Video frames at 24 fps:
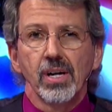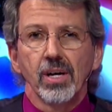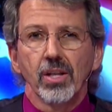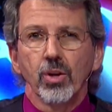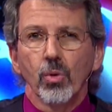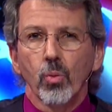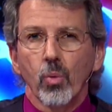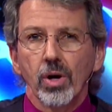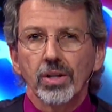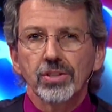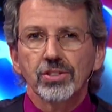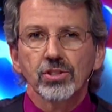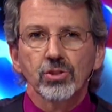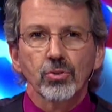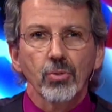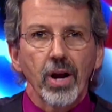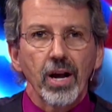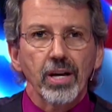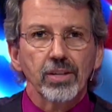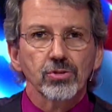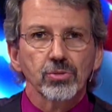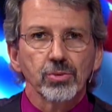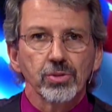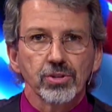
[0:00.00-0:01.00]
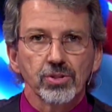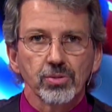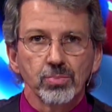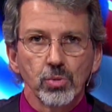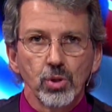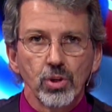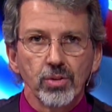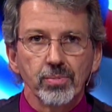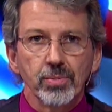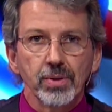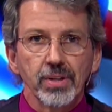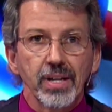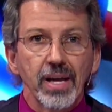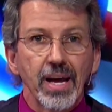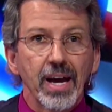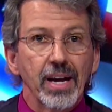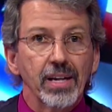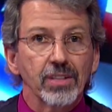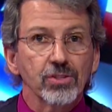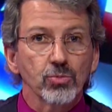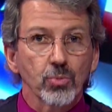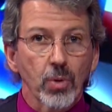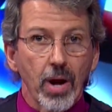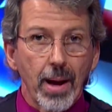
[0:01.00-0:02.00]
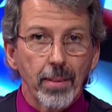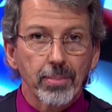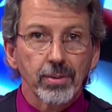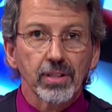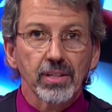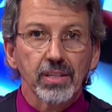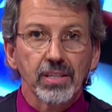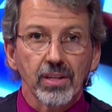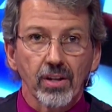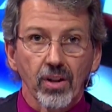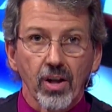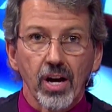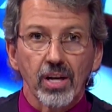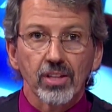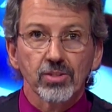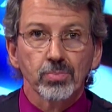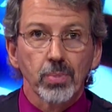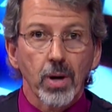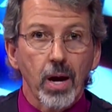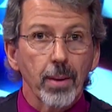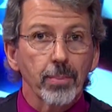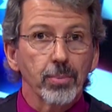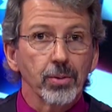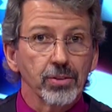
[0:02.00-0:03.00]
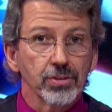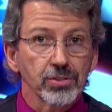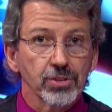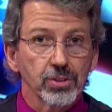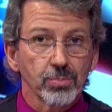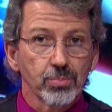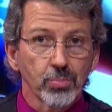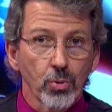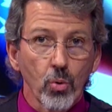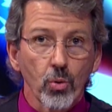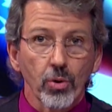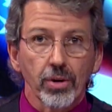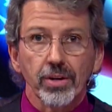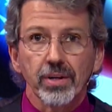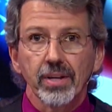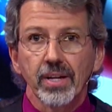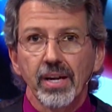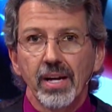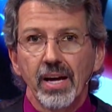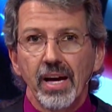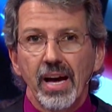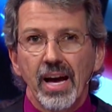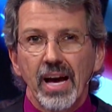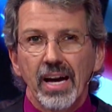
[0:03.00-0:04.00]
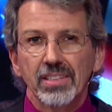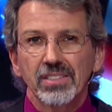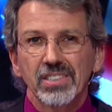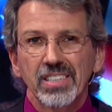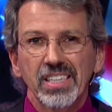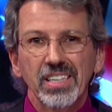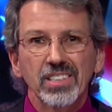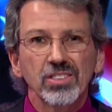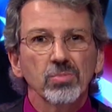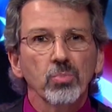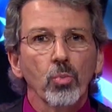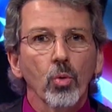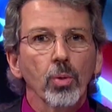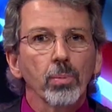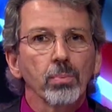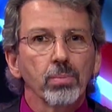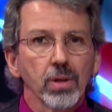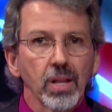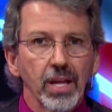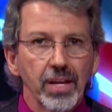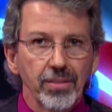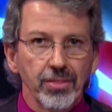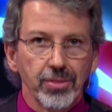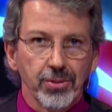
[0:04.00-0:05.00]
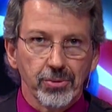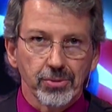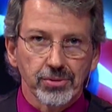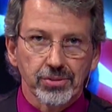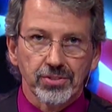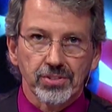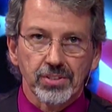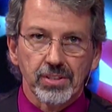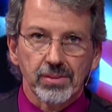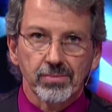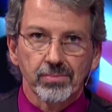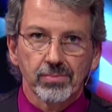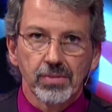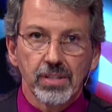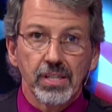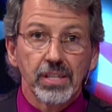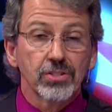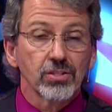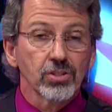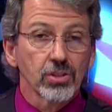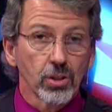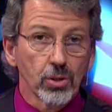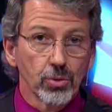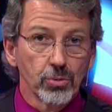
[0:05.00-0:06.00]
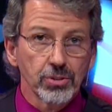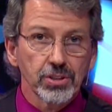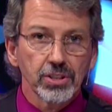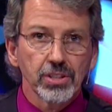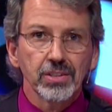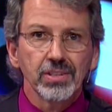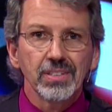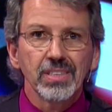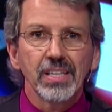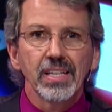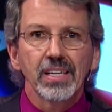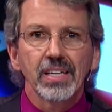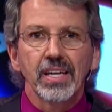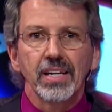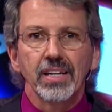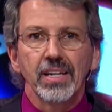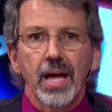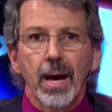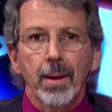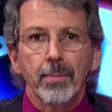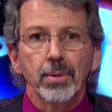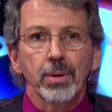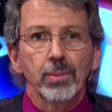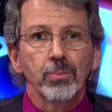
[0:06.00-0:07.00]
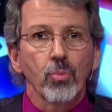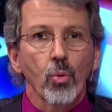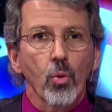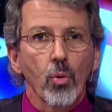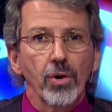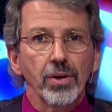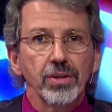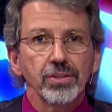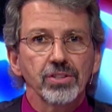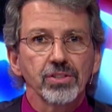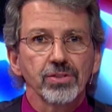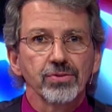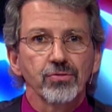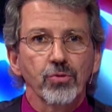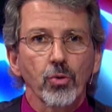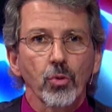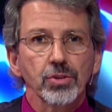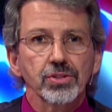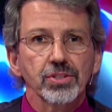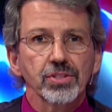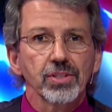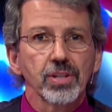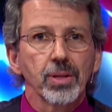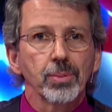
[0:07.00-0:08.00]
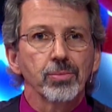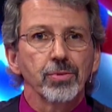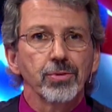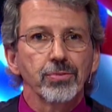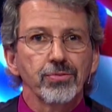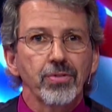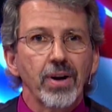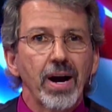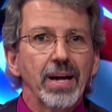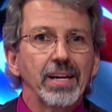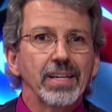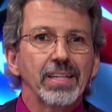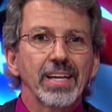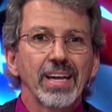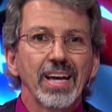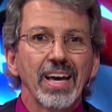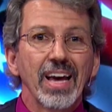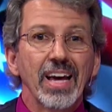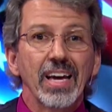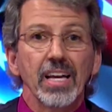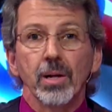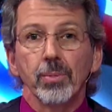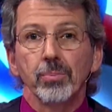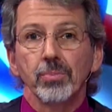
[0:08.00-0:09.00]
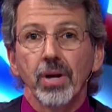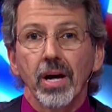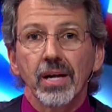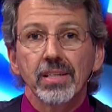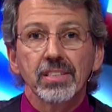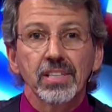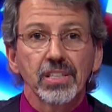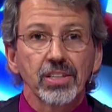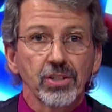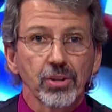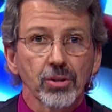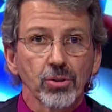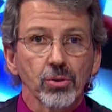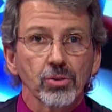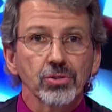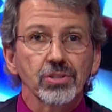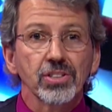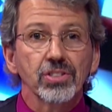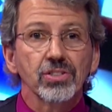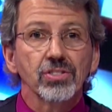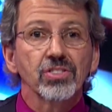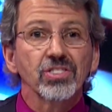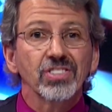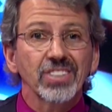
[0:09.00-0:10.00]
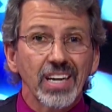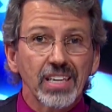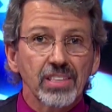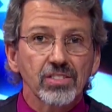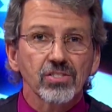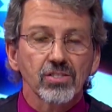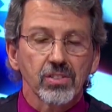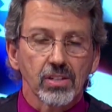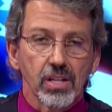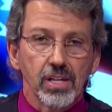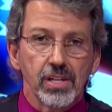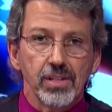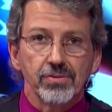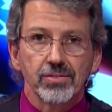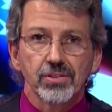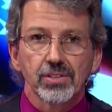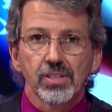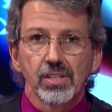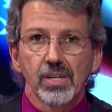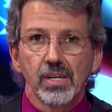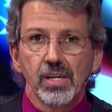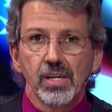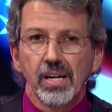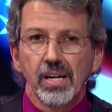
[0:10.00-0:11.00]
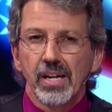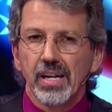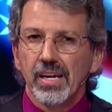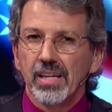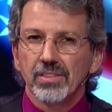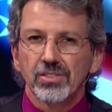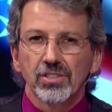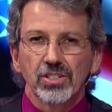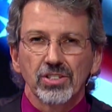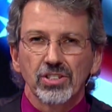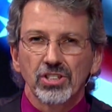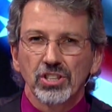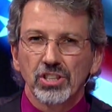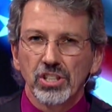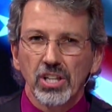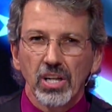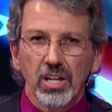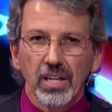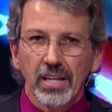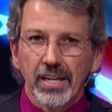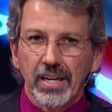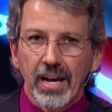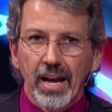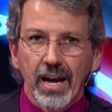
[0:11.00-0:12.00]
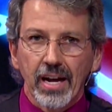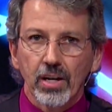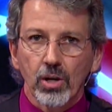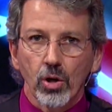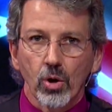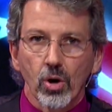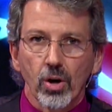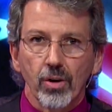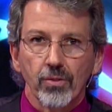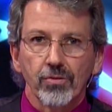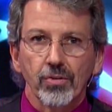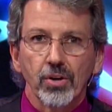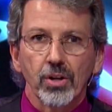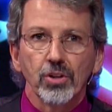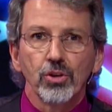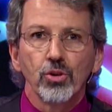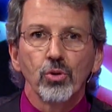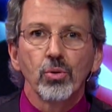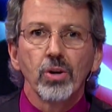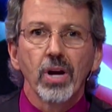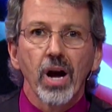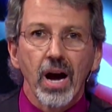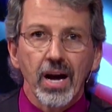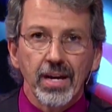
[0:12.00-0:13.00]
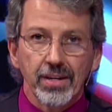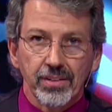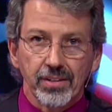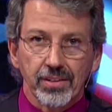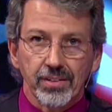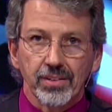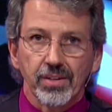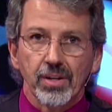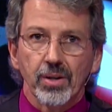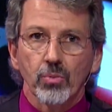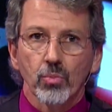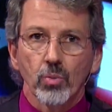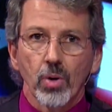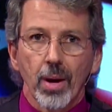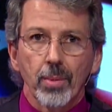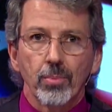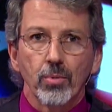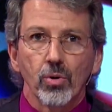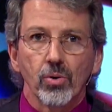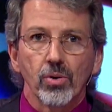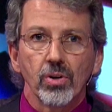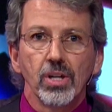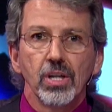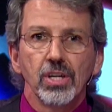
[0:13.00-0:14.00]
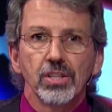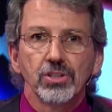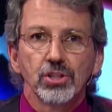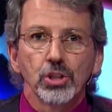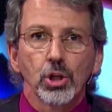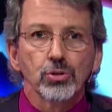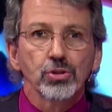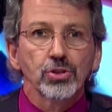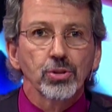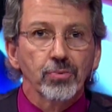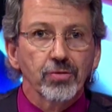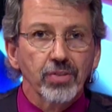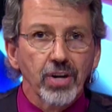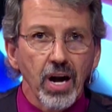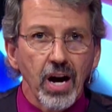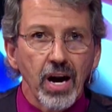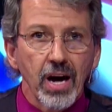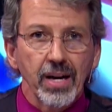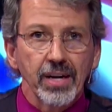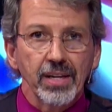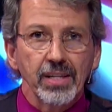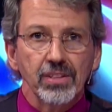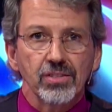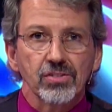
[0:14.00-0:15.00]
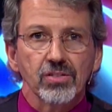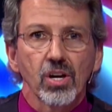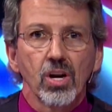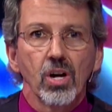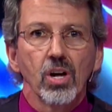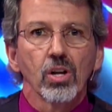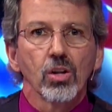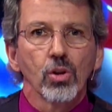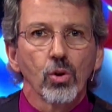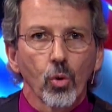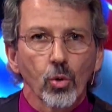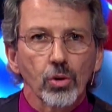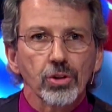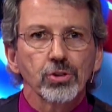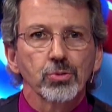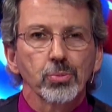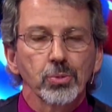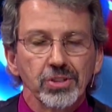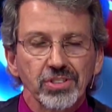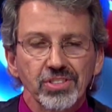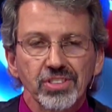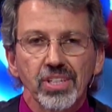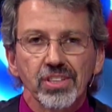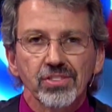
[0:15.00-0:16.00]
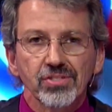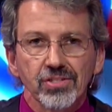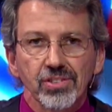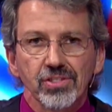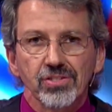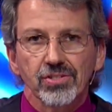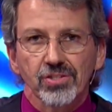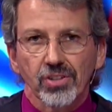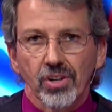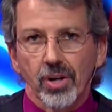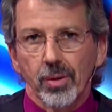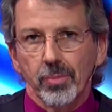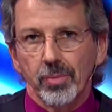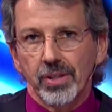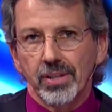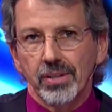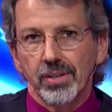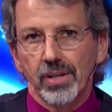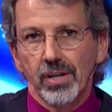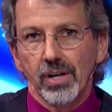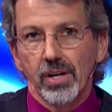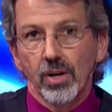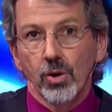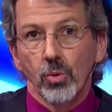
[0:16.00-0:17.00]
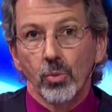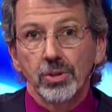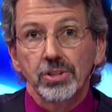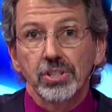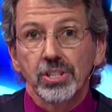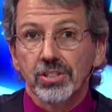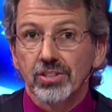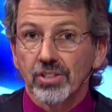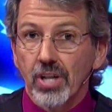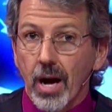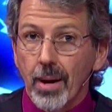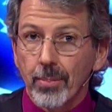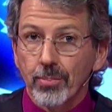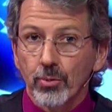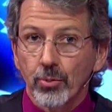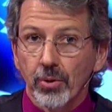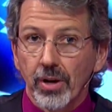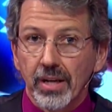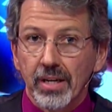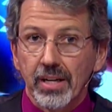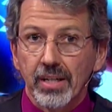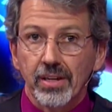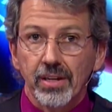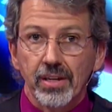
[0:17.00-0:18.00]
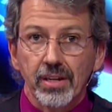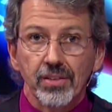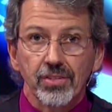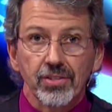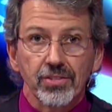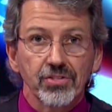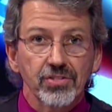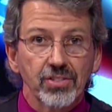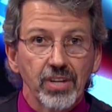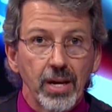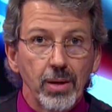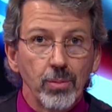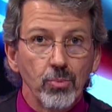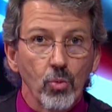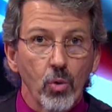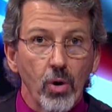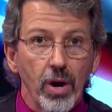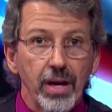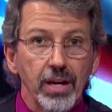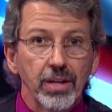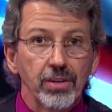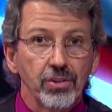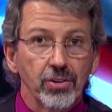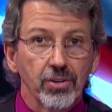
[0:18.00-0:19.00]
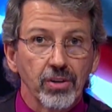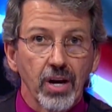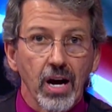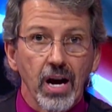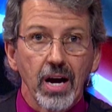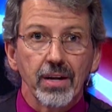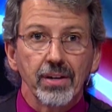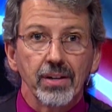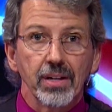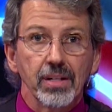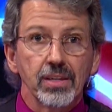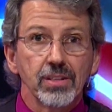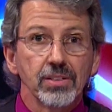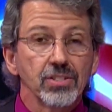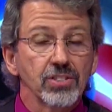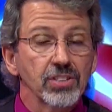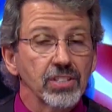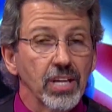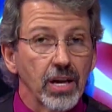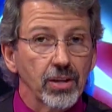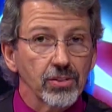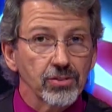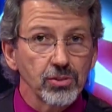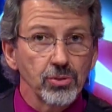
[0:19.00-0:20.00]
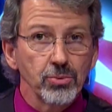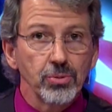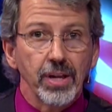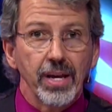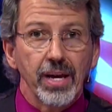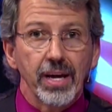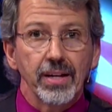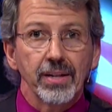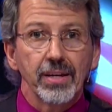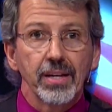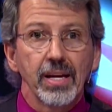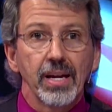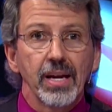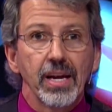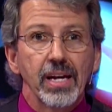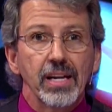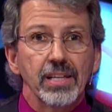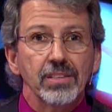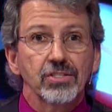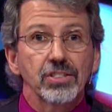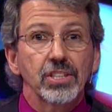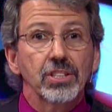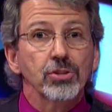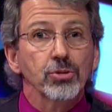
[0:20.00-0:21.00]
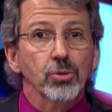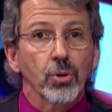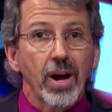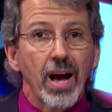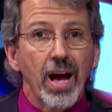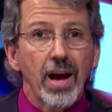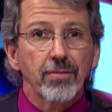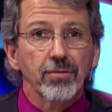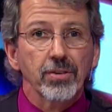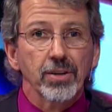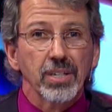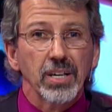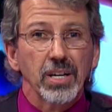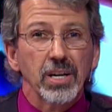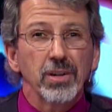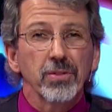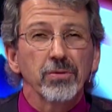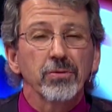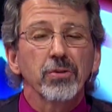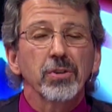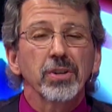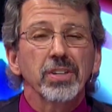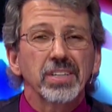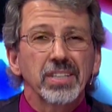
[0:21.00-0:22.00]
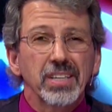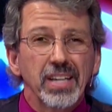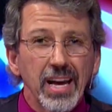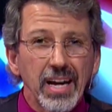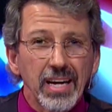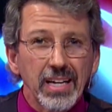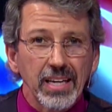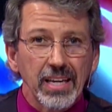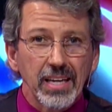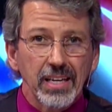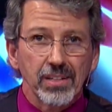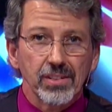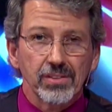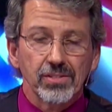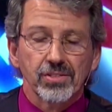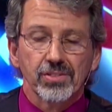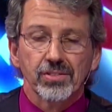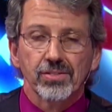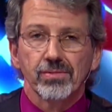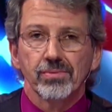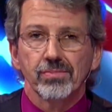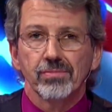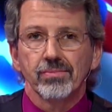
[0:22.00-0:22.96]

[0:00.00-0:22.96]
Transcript: The once grassroots movement has rapidly lost popular support as it gets more bloodthirsty. Its solution, kidnapping boys and forcing them to fight and abducting girls as sex slaves, is a chilling echo of Ugandan rebel Joseph Kony's Lord's Resistance Army which has operated in the same way in Uganda, South Sudan, and Central Africa for decades.